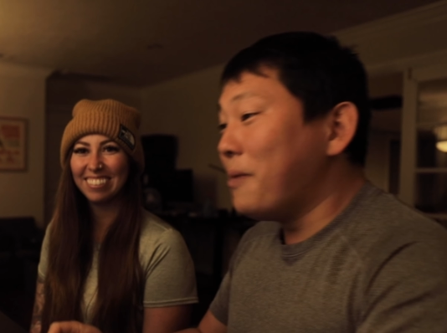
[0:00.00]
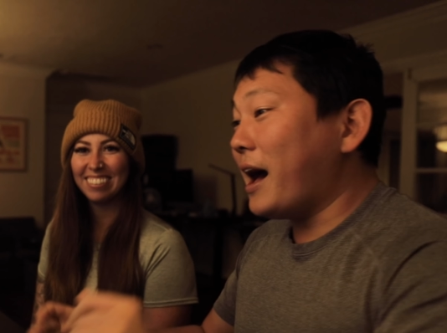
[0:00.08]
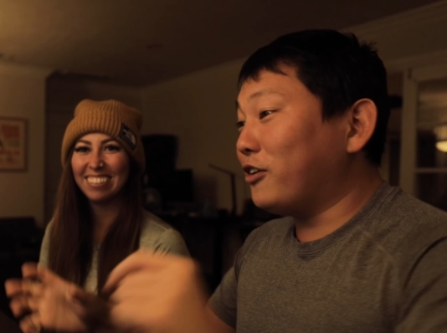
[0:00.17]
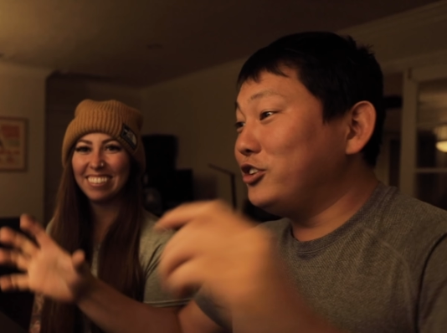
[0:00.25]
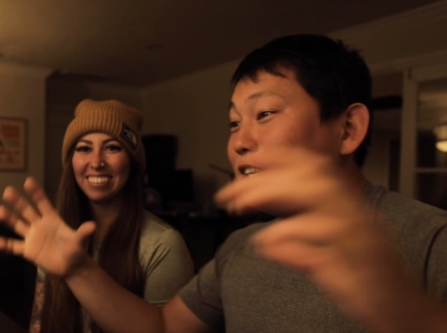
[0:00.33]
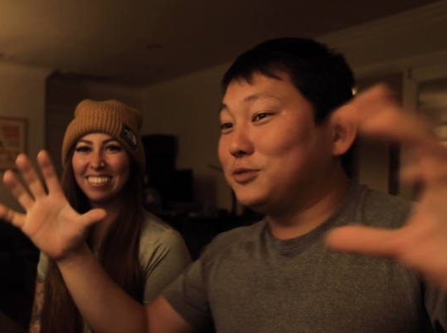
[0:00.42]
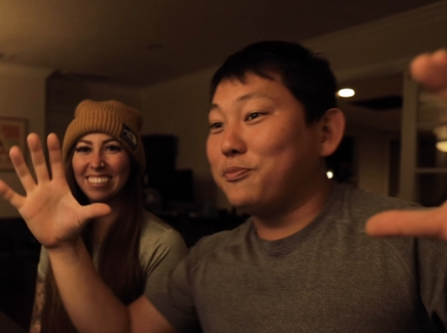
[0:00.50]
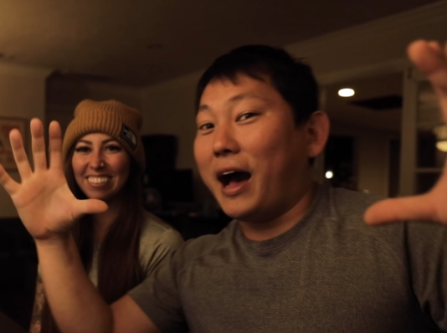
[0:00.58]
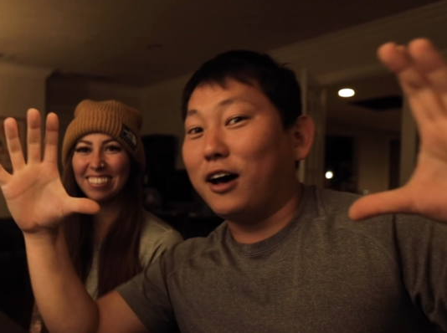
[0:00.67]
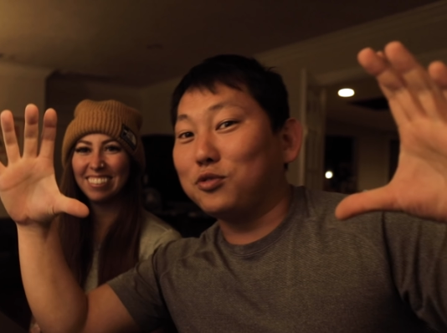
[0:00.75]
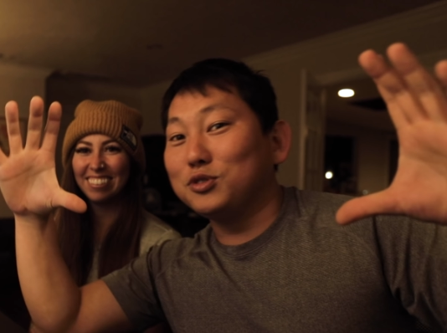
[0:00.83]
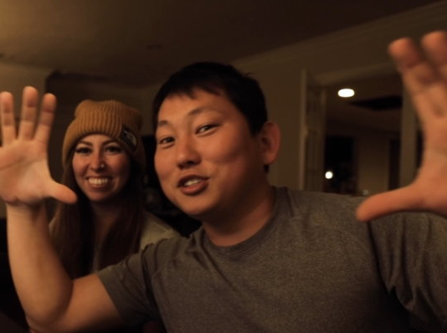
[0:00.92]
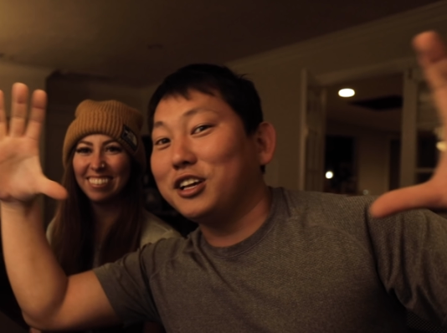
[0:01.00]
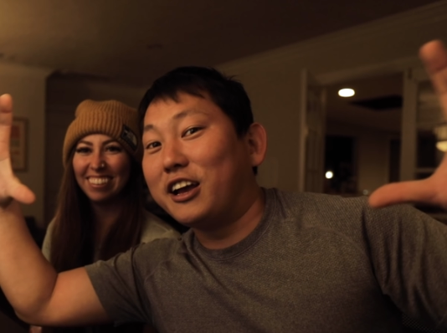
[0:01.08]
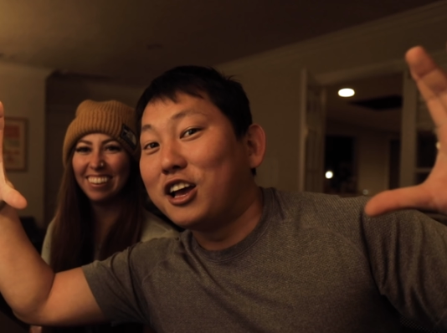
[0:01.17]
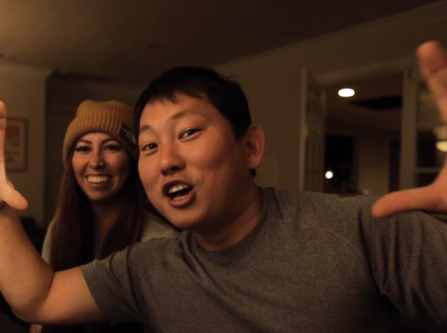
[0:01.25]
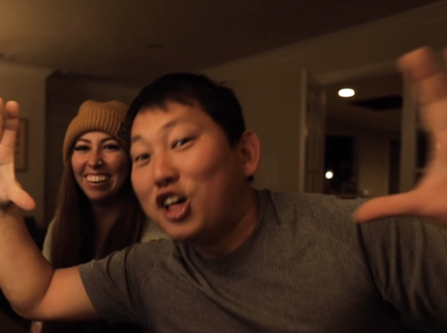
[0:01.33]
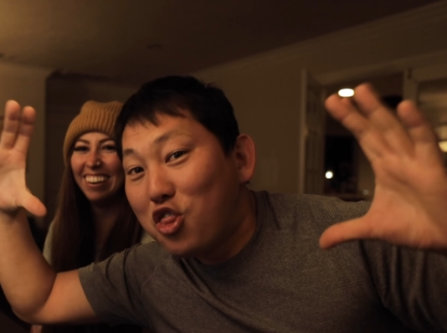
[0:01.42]
Speaker 1: manta ray's mouth was
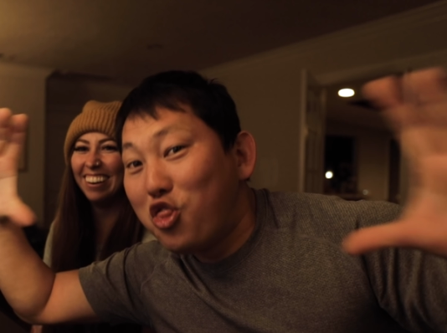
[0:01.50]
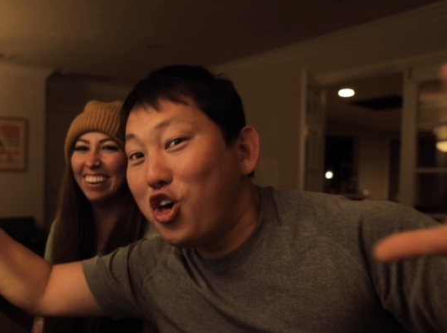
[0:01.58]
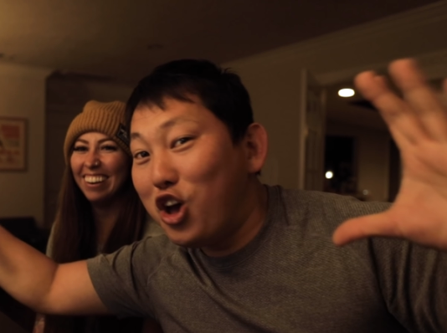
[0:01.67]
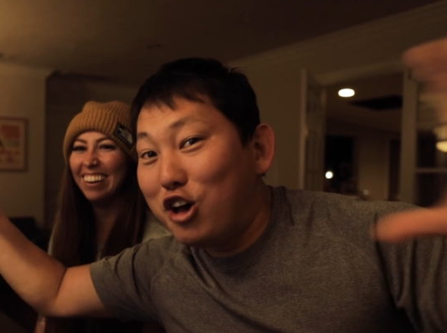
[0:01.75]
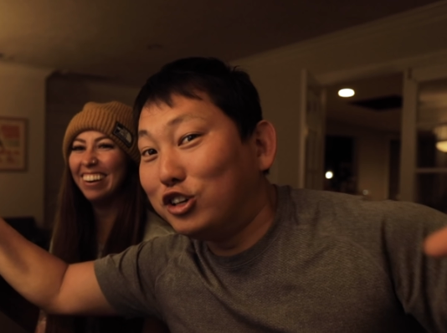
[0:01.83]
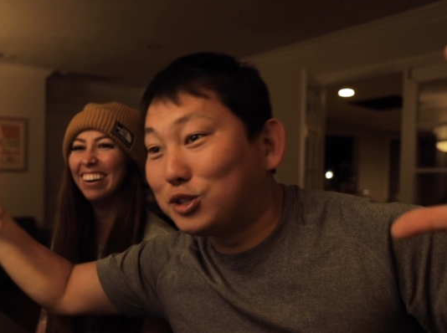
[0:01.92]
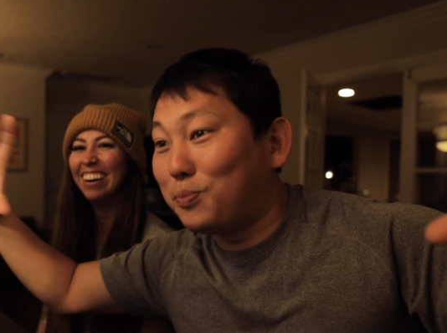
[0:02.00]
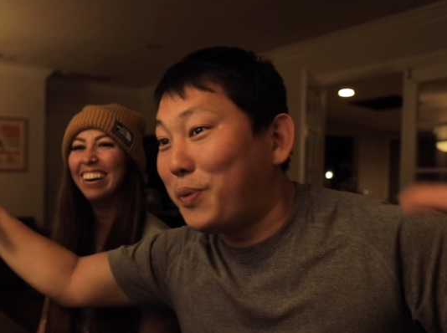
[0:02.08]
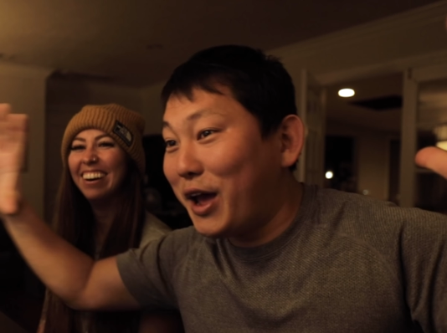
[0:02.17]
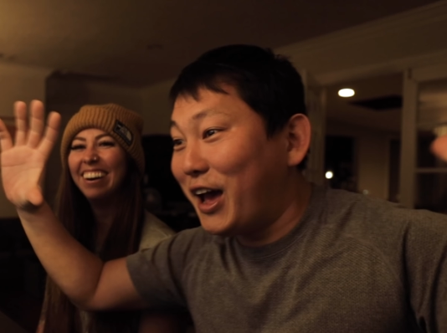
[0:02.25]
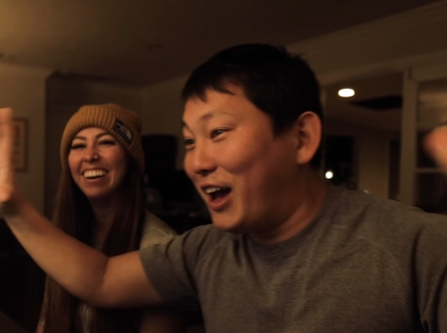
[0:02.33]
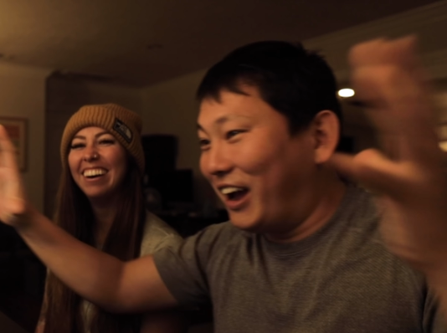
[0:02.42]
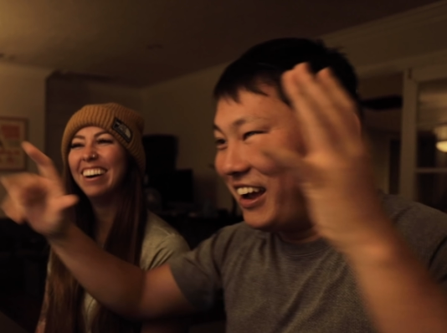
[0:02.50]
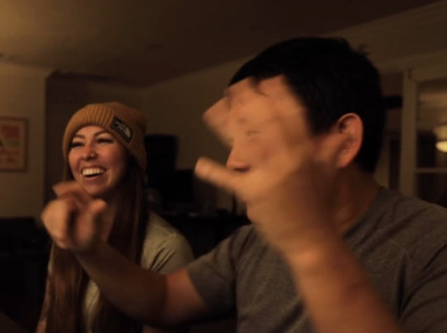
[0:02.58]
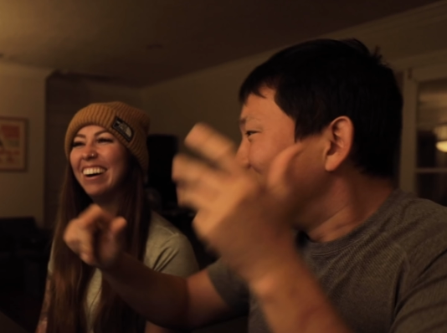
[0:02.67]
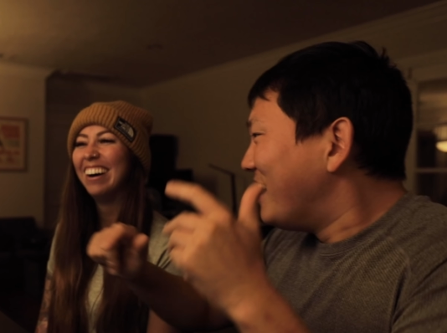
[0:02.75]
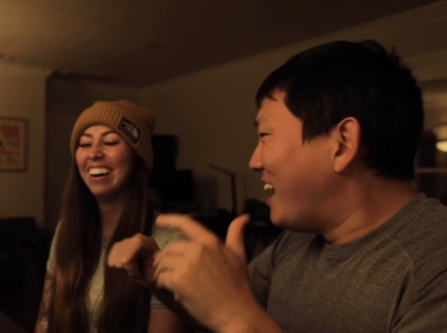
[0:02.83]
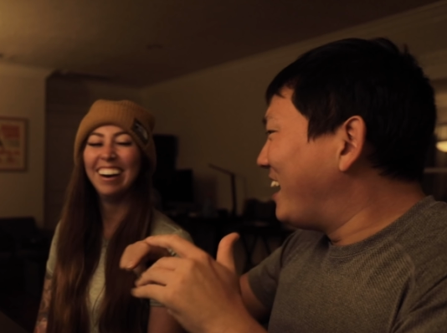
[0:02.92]
like this big,
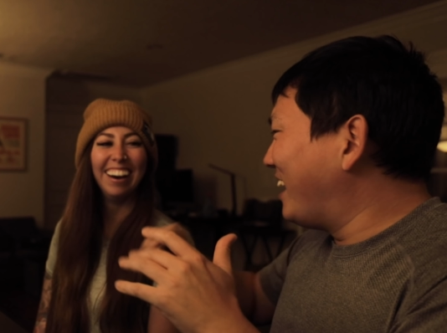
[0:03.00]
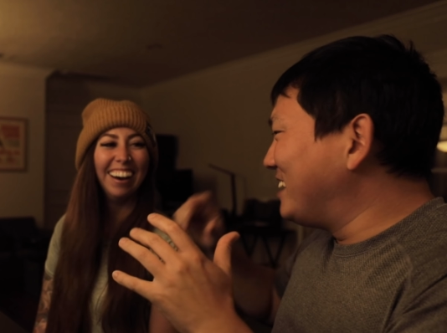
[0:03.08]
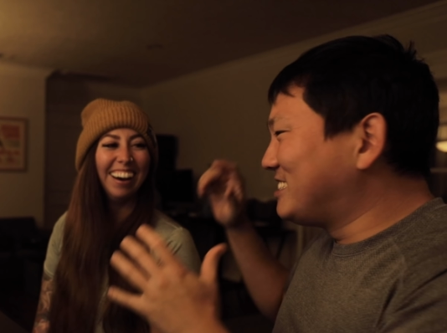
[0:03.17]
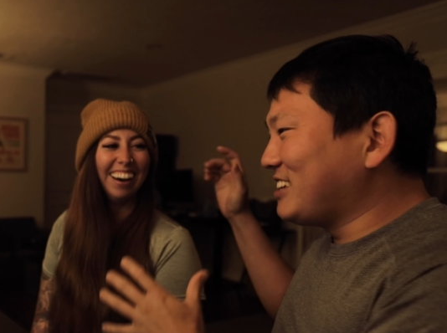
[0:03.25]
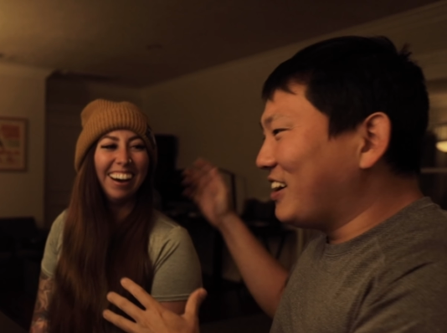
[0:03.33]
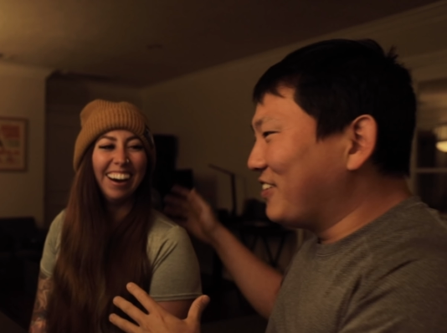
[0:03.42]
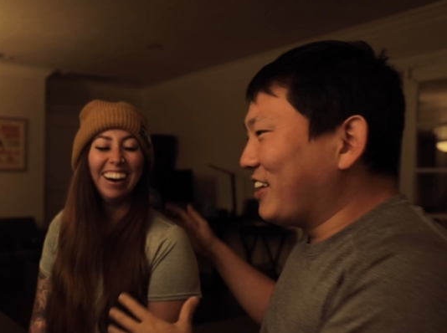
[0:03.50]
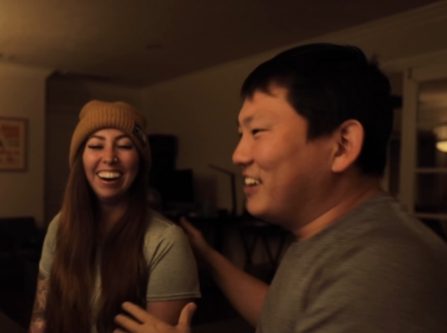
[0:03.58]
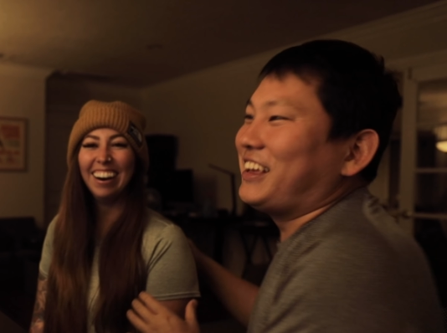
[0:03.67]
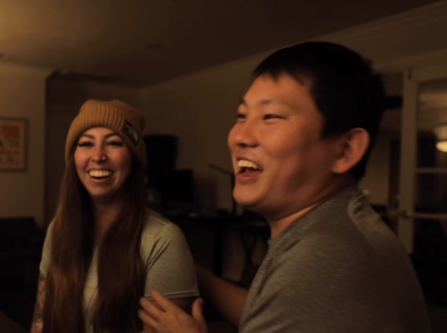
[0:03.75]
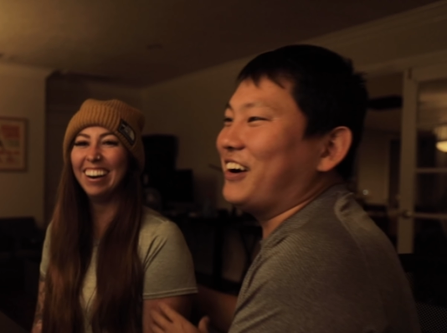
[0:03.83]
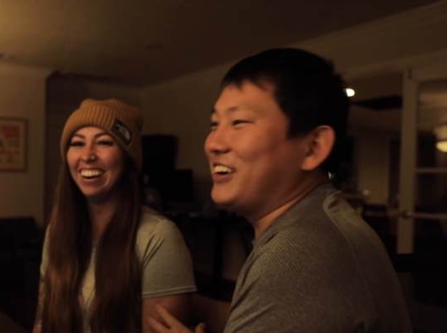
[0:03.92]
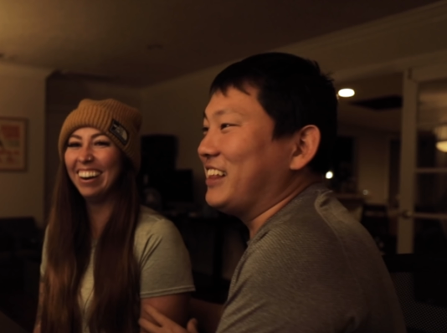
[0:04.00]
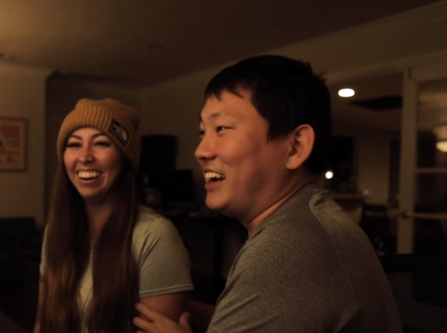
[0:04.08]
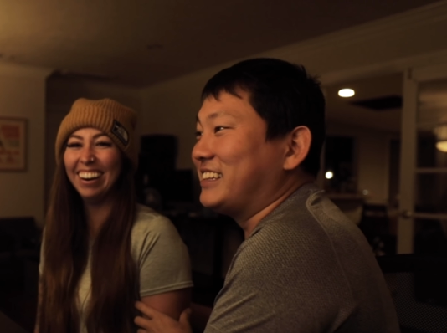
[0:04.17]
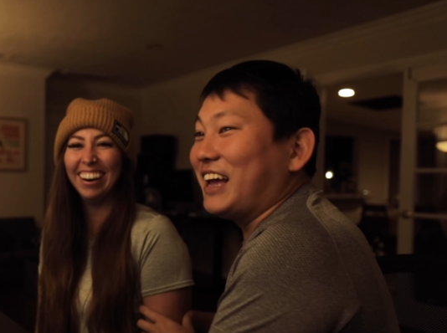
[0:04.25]
and I saw and Carrie like